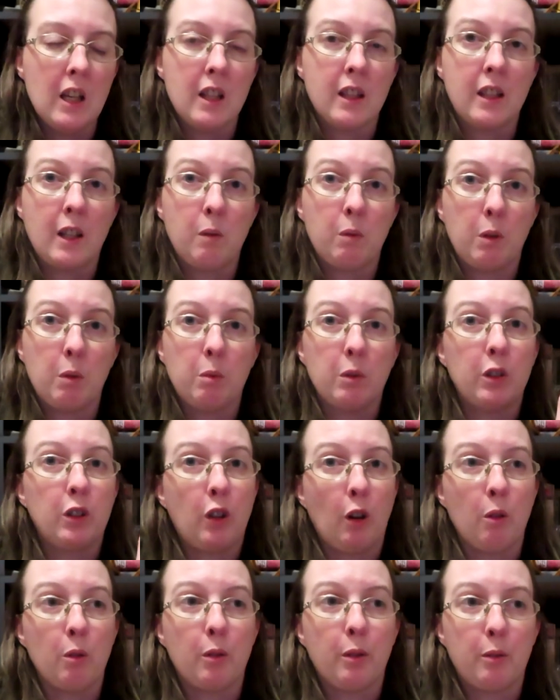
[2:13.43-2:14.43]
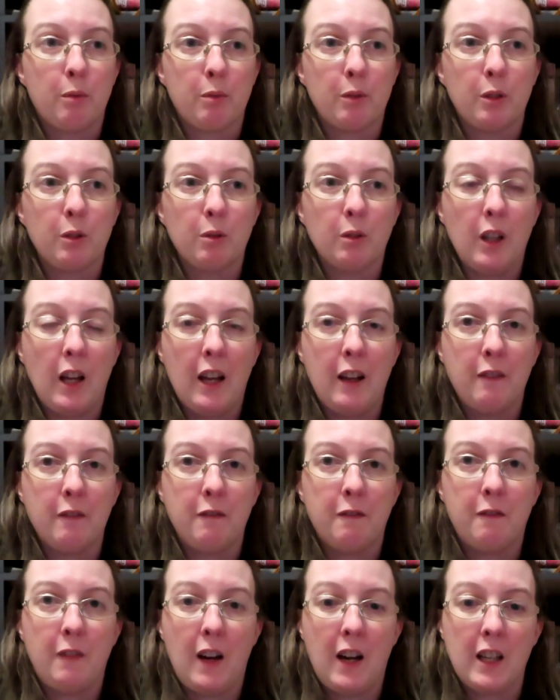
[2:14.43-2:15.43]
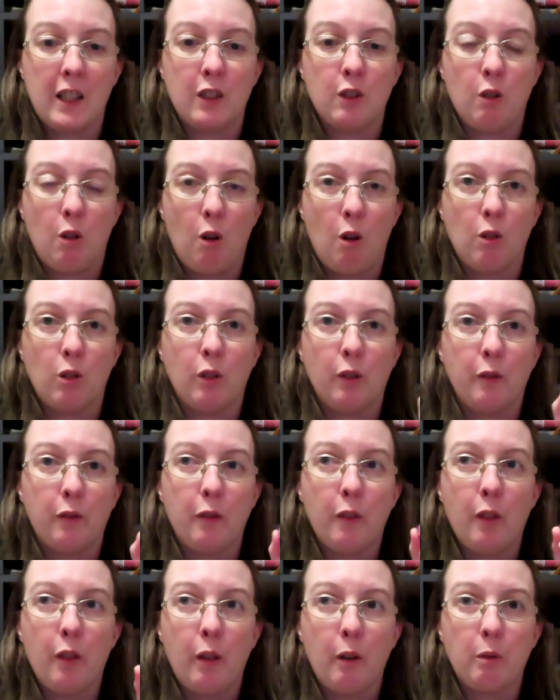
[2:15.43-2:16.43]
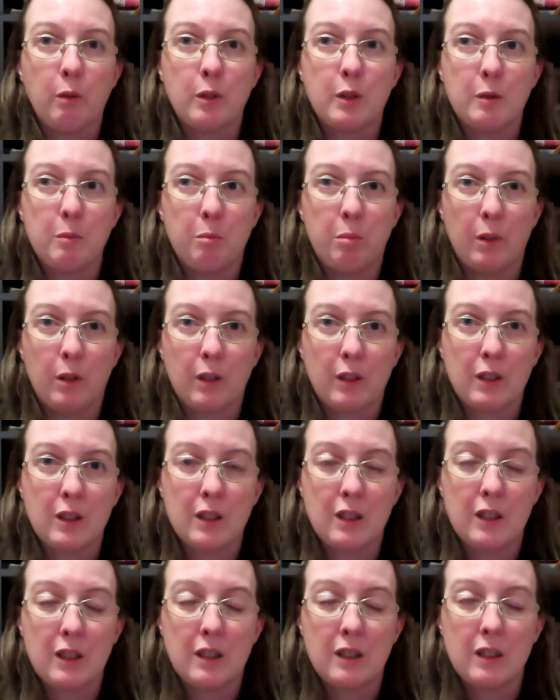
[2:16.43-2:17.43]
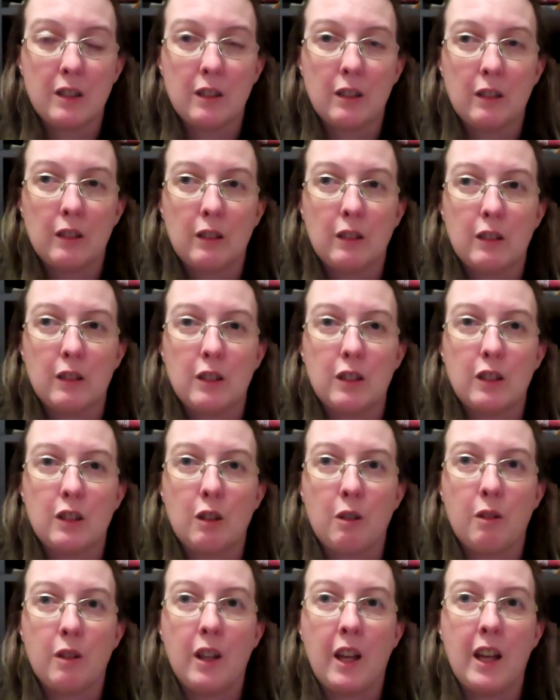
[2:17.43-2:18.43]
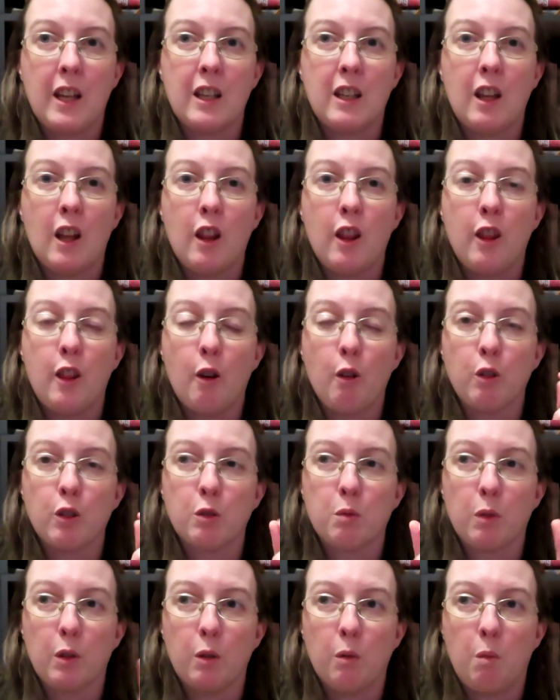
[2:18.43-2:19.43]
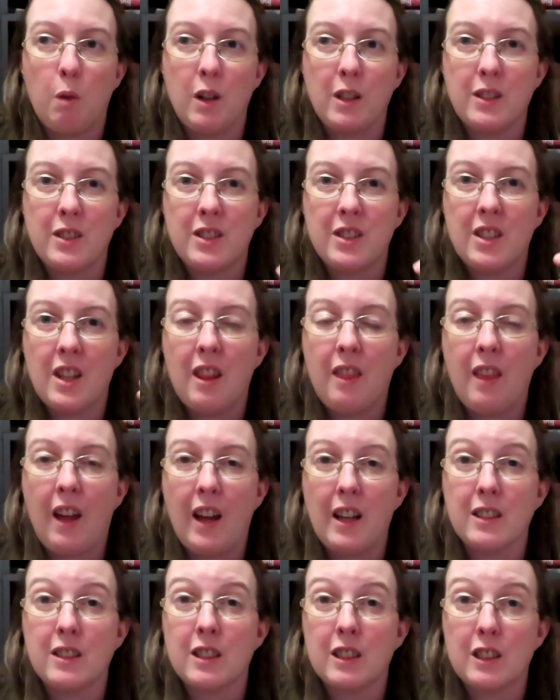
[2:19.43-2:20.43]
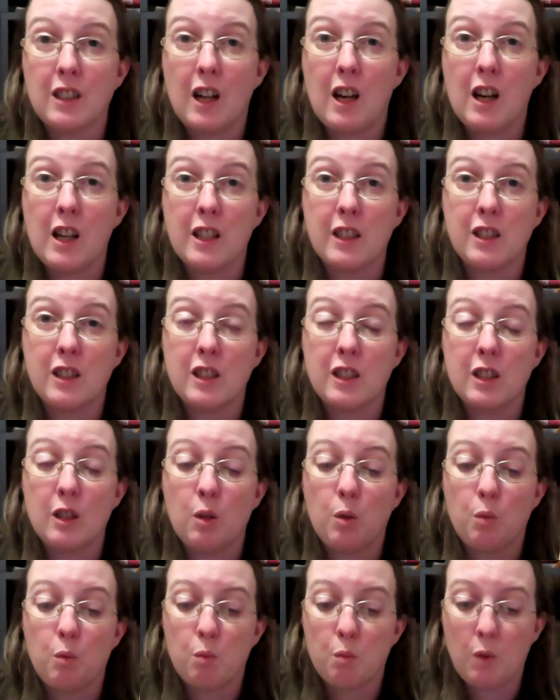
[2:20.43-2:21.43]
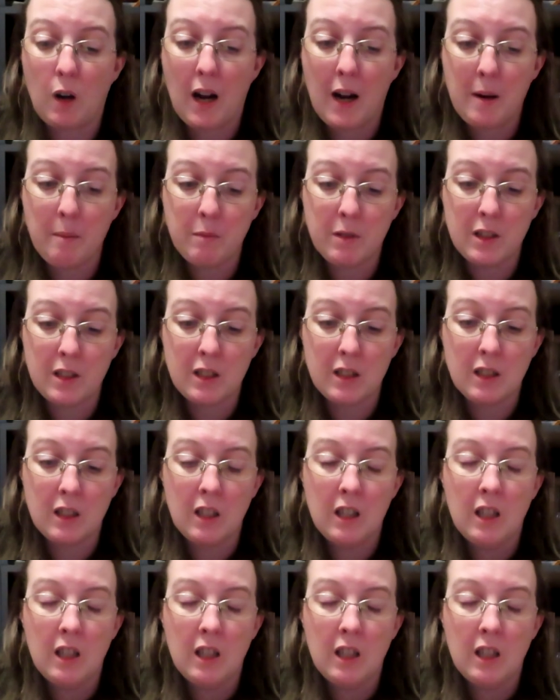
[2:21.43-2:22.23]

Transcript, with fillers: then we would go through and find all of those books. So then those were the ones that got wrapped.